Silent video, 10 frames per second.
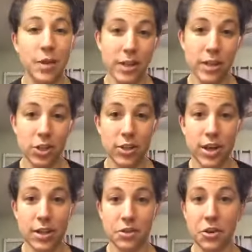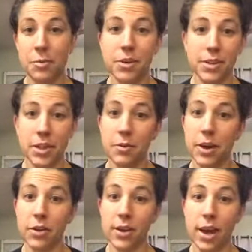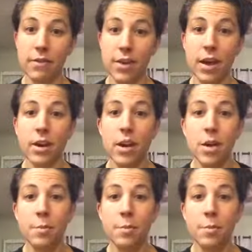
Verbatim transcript: but I ditched the ice cream because I knew I couldn't have that.